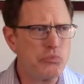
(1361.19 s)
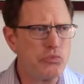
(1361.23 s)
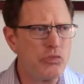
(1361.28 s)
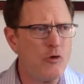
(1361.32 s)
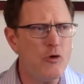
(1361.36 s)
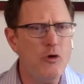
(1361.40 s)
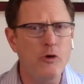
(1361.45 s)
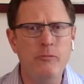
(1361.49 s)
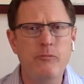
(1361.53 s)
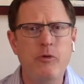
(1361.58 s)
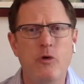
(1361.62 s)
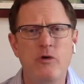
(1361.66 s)

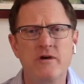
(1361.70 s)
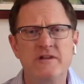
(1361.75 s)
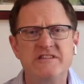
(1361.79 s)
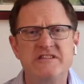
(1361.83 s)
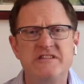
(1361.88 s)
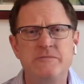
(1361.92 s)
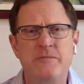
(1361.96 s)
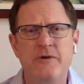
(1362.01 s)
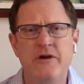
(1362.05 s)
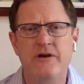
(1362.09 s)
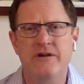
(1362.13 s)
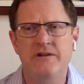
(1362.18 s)
or poor in
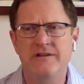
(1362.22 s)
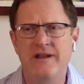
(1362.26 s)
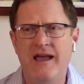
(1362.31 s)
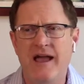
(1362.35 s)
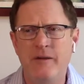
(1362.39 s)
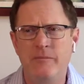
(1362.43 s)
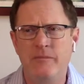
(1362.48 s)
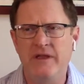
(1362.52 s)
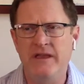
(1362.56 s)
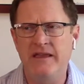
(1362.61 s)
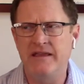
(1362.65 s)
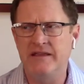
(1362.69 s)
spirit, not
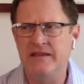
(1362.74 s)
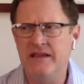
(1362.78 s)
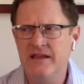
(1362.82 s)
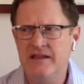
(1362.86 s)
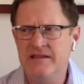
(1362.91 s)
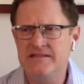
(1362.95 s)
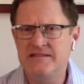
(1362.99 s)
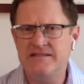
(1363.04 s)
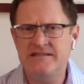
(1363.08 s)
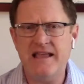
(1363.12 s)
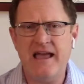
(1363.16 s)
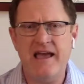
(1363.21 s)
being
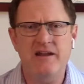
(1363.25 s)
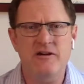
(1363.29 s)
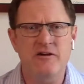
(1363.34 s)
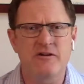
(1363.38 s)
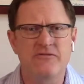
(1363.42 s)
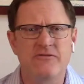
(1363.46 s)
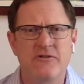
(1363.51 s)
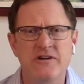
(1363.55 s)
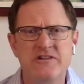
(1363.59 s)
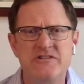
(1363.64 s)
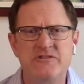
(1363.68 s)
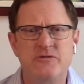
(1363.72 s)
sad or
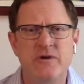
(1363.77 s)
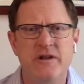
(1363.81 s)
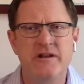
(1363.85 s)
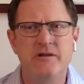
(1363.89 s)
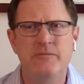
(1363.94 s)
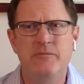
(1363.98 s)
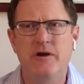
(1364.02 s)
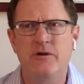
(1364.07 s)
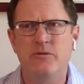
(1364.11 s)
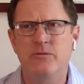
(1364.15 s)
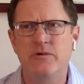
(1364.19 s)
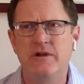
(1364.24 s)
frustrated,
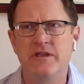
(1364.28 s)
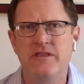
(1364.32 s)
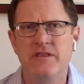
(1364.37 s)
but